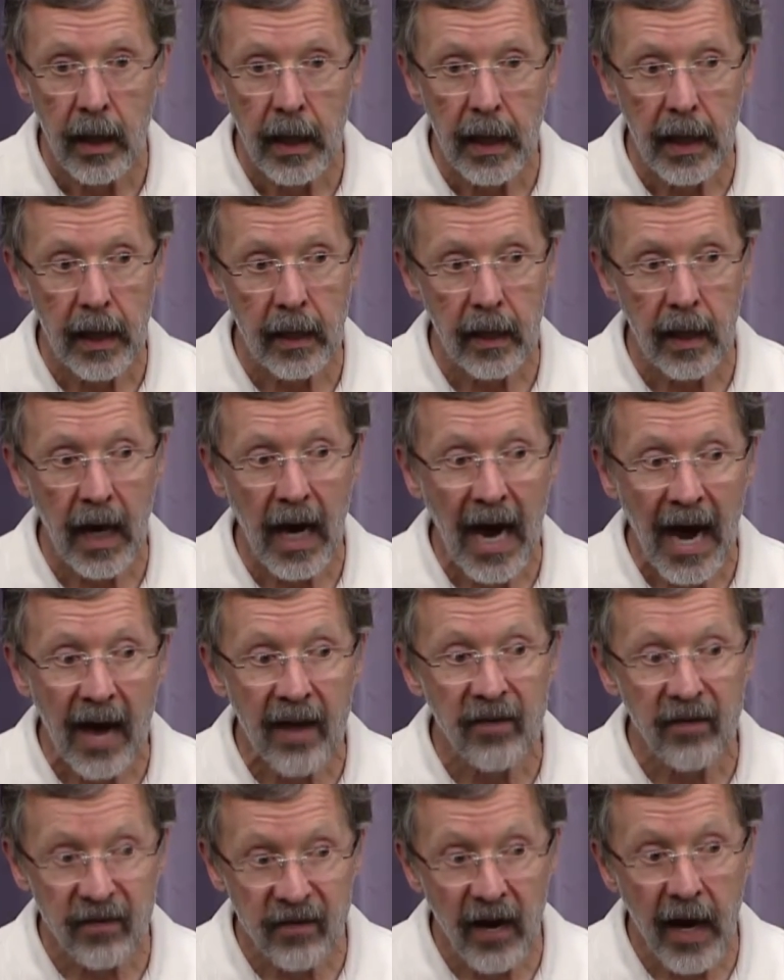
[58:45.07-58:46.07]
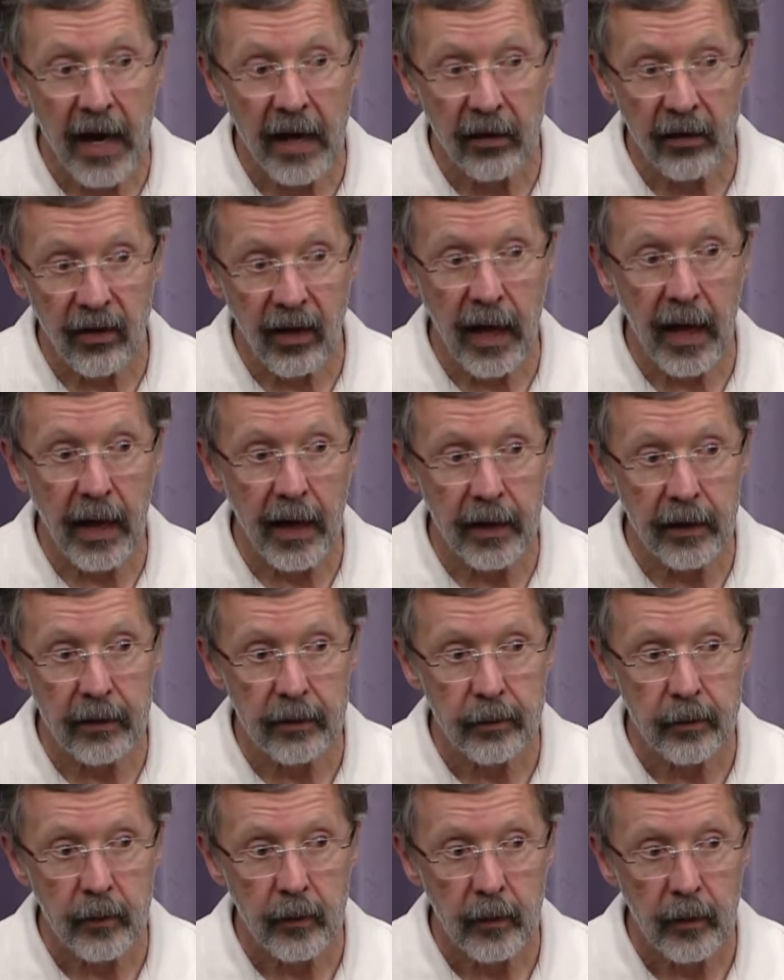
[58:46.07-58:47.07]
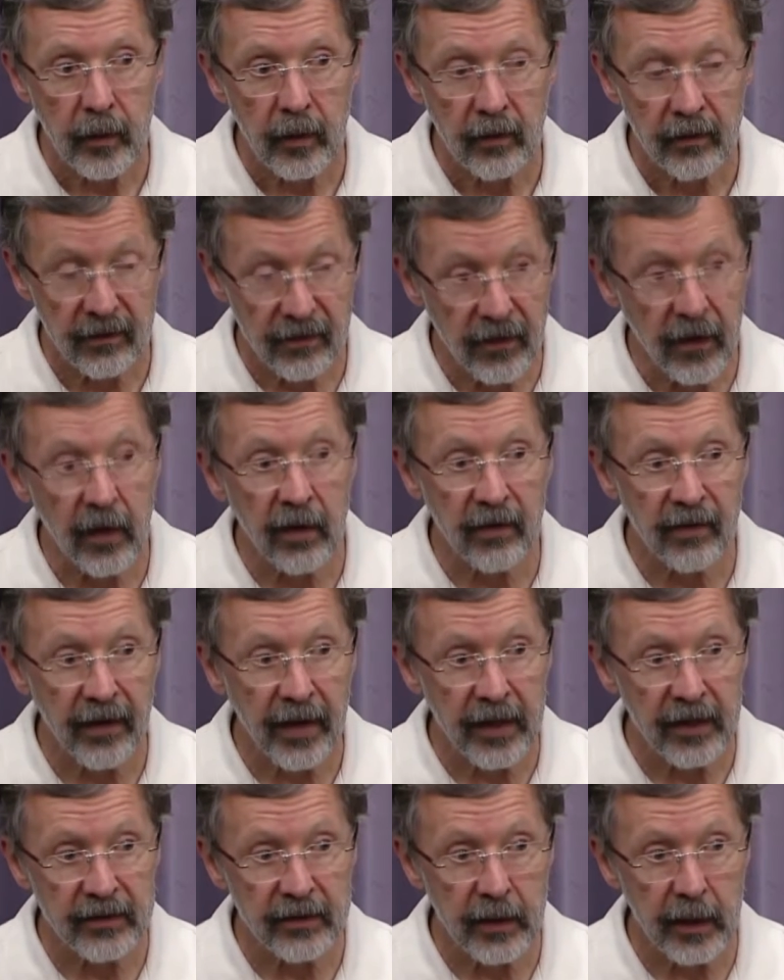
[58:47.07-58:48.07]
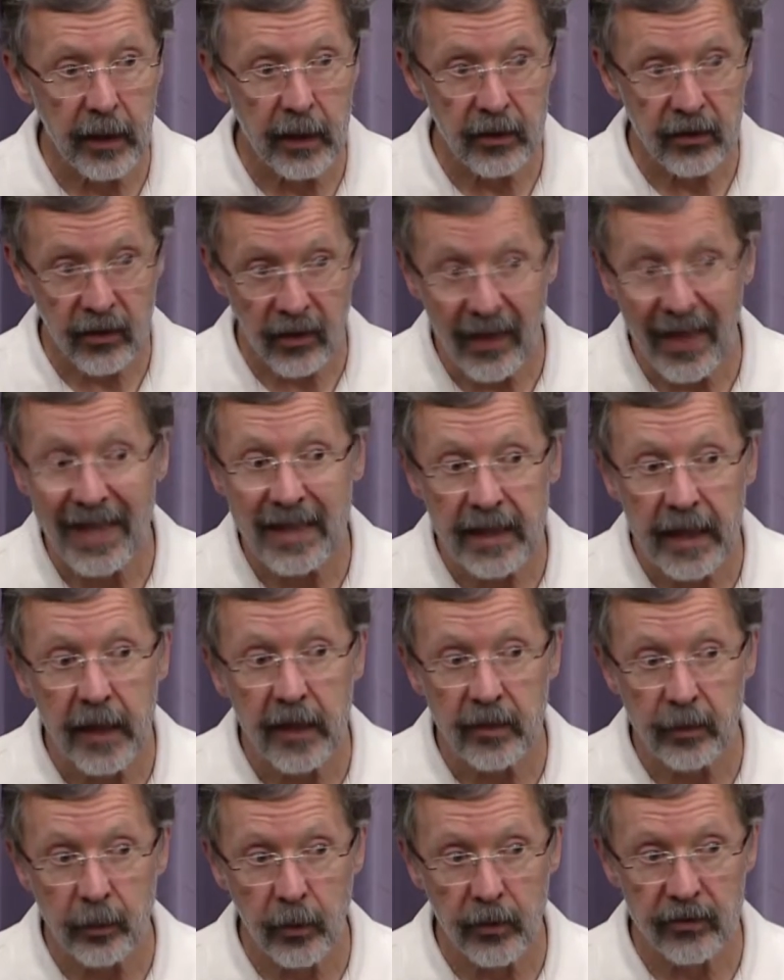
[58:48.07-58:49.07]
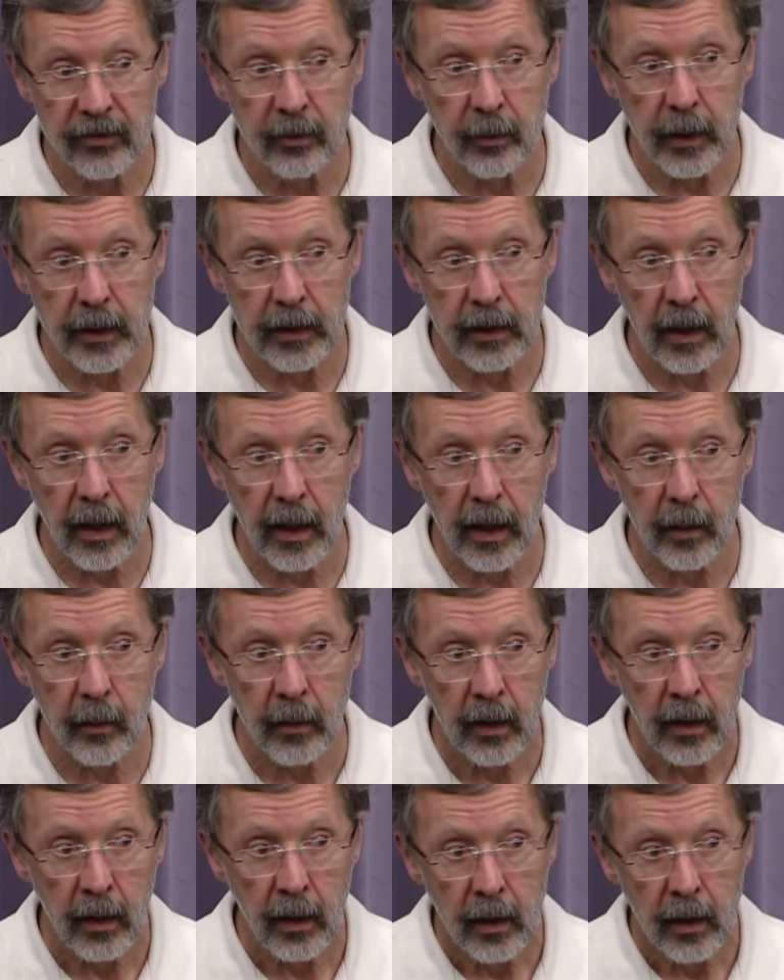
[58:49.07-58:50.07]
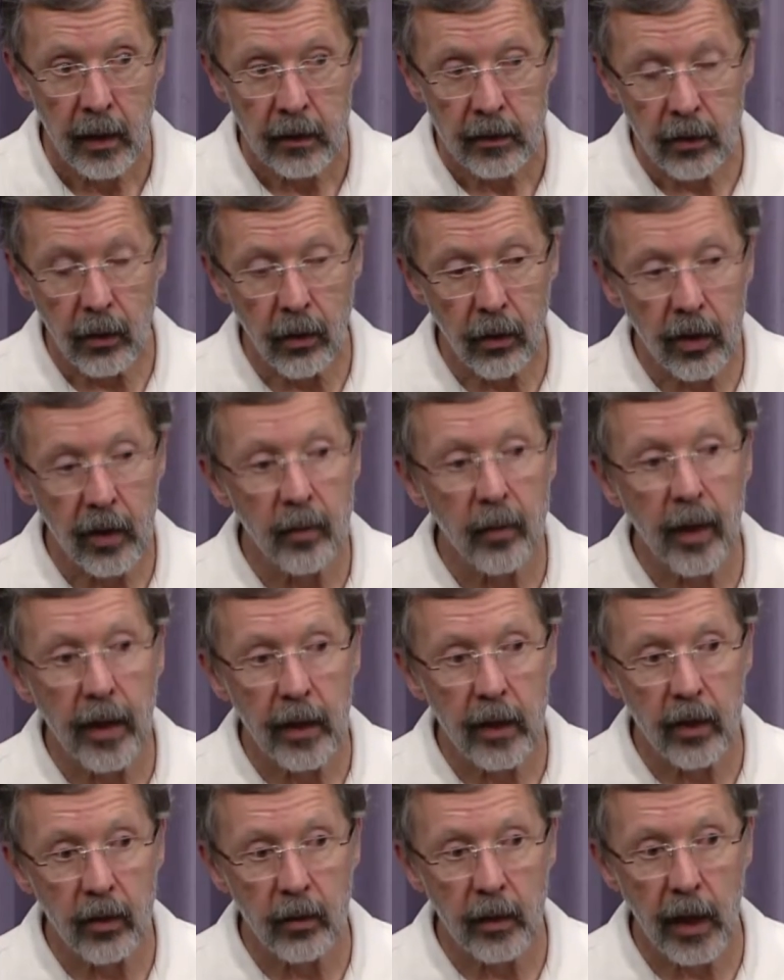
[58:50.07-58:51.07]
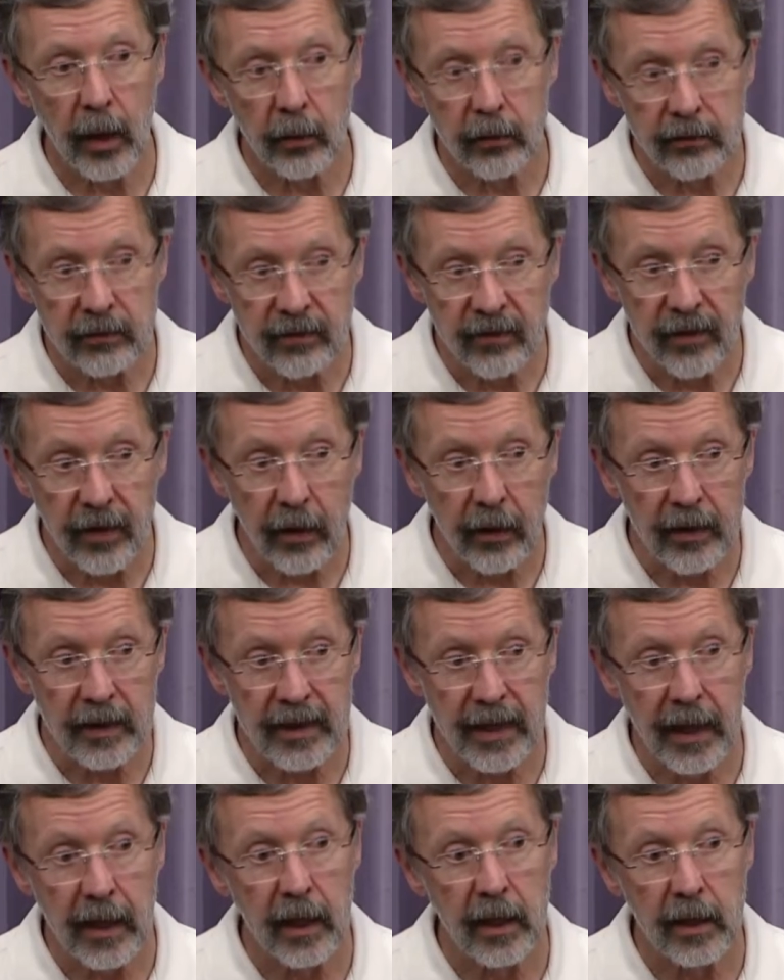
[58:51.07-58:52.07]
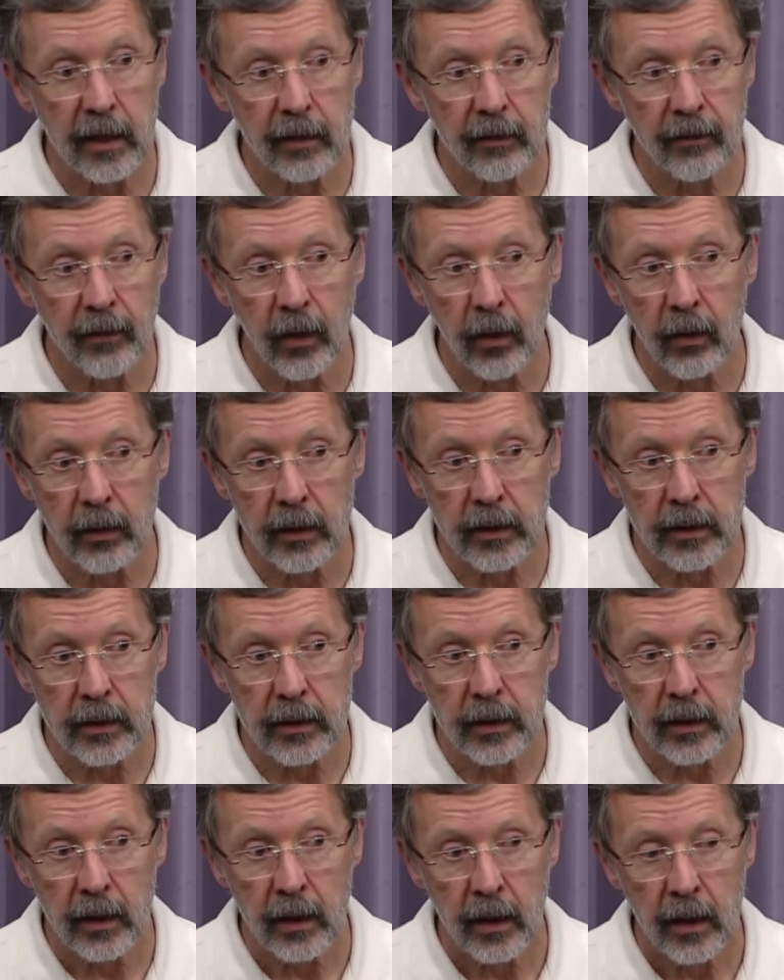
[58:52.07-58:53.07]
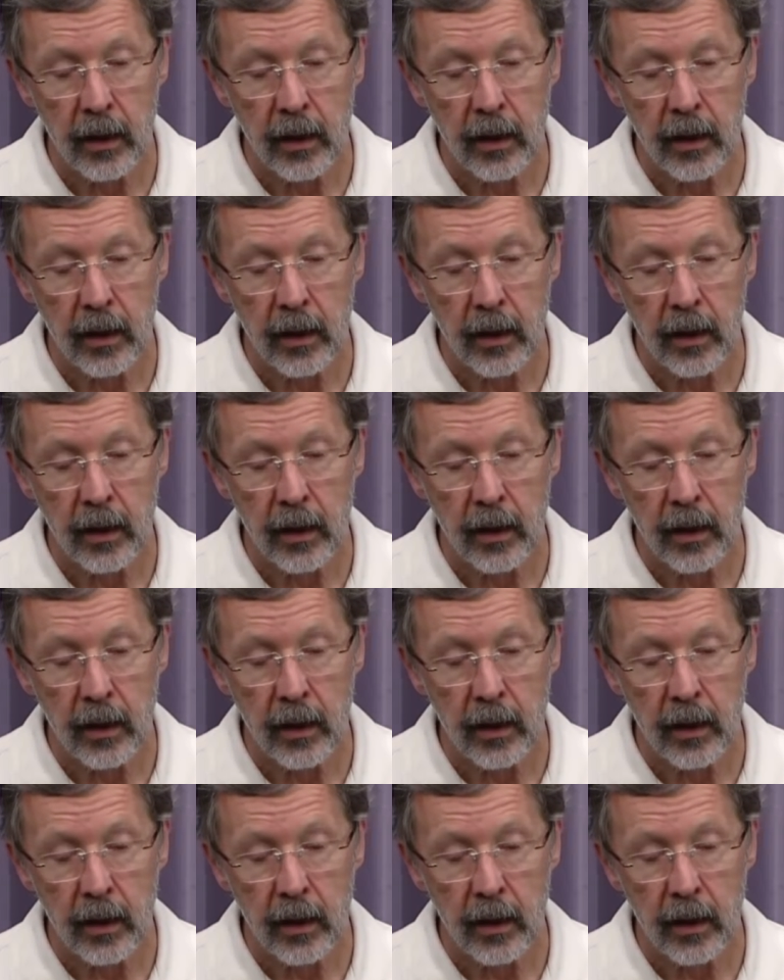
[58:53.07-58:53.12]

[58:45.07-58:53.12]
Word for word: And I find that very fascinating. So that takes most of my time. So early in my career, I was very technically focused.